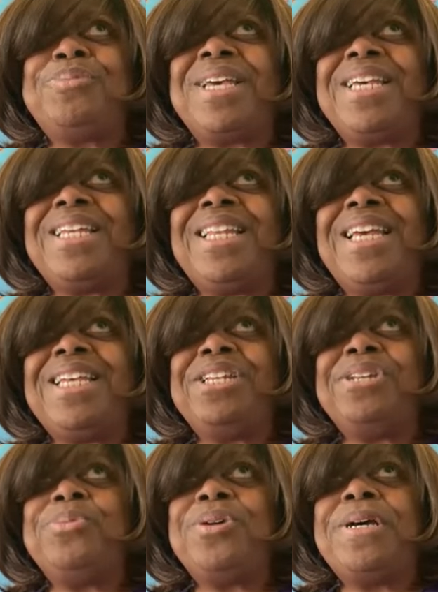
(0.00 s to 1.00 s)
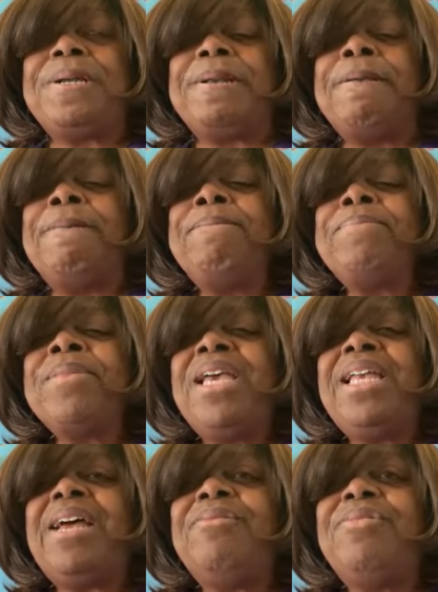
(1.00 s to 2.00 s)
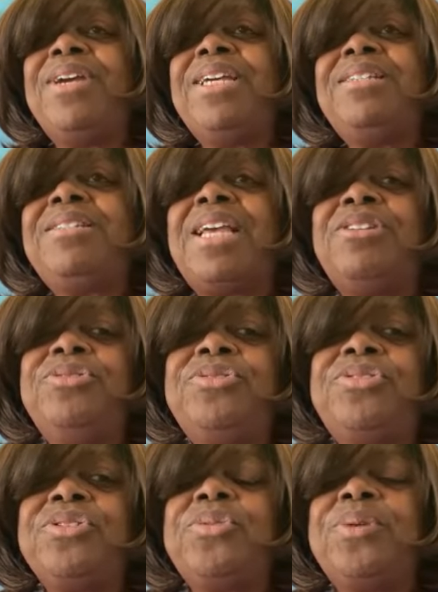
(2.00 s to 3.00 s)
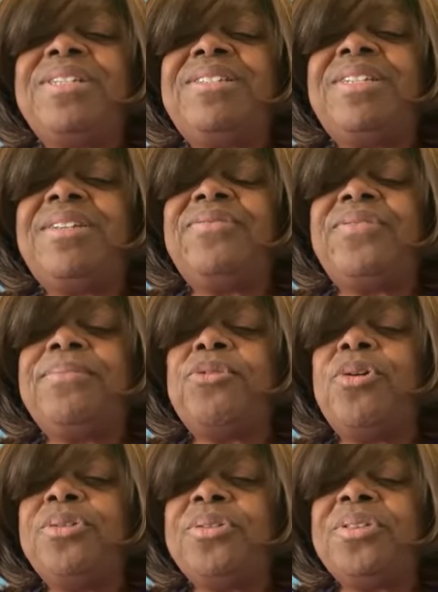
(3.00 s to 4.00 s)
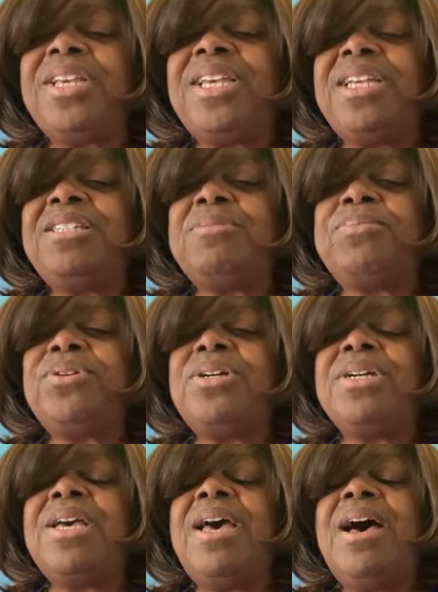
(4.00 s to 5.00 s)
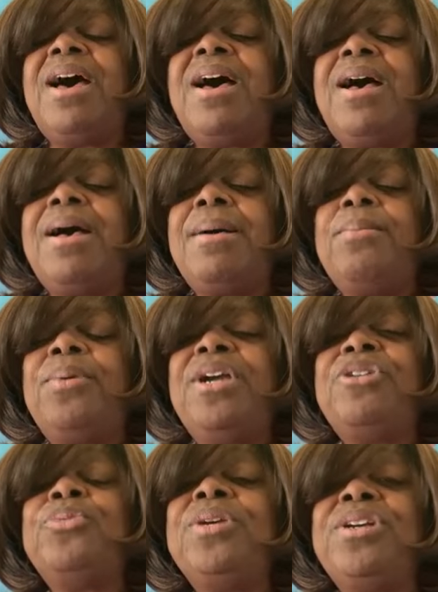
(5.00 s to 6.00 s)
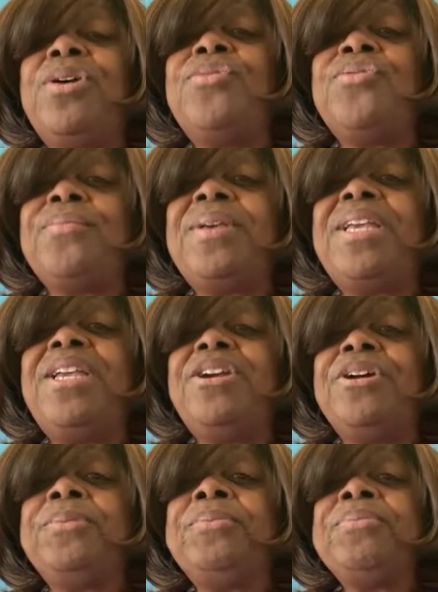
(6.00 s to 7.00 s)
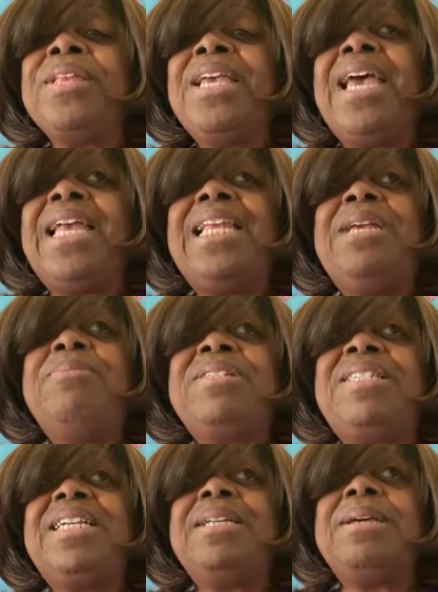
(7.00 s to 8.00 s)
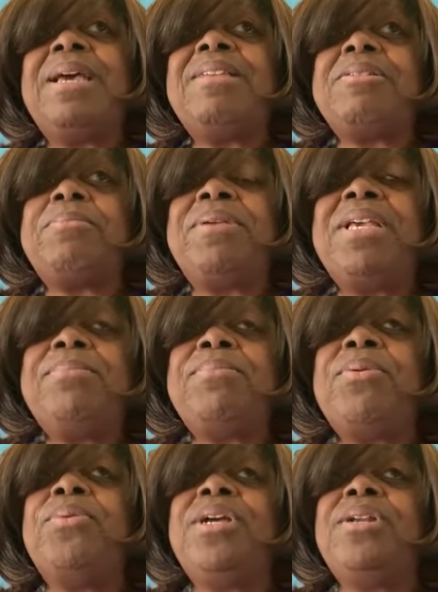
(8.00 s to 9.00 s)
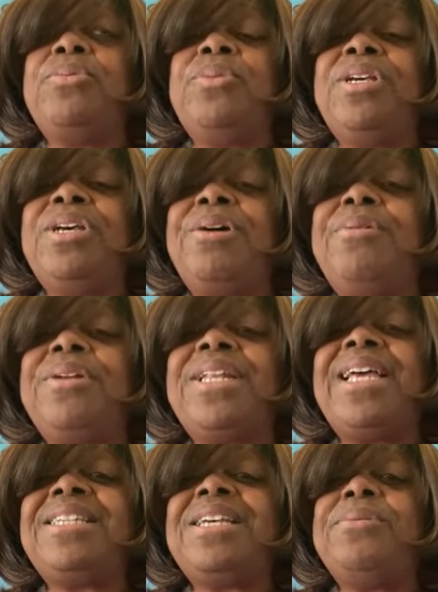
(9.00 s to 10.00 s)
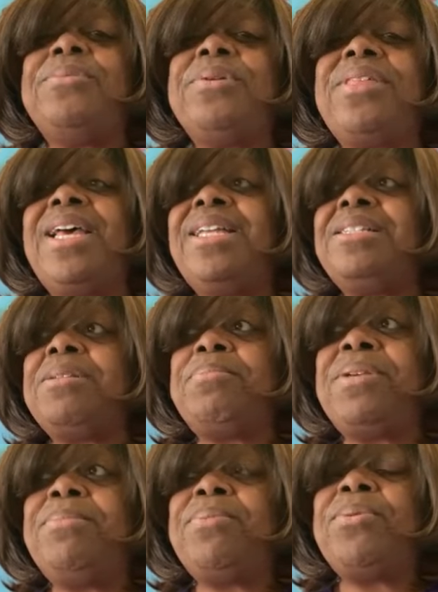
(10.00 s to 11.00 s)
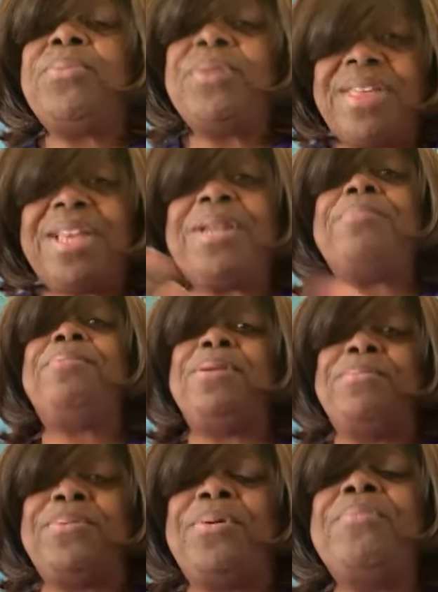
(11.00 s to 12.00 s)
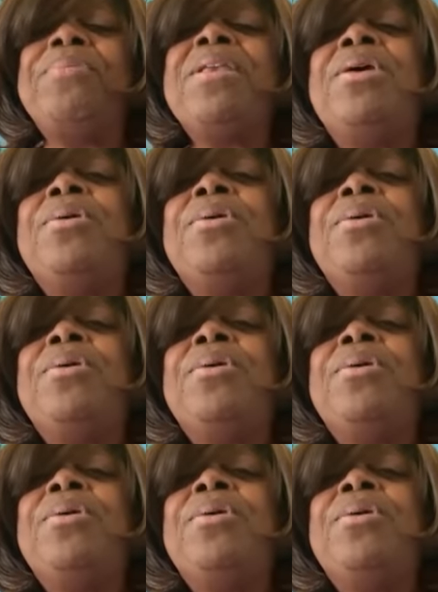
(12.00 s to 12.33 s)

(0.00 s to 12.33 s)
was back in 91. And I used the question from Martin Luther King's book, where do we go from here? And he was dealing as a people, where do we go? And I dealt with as a people within a people,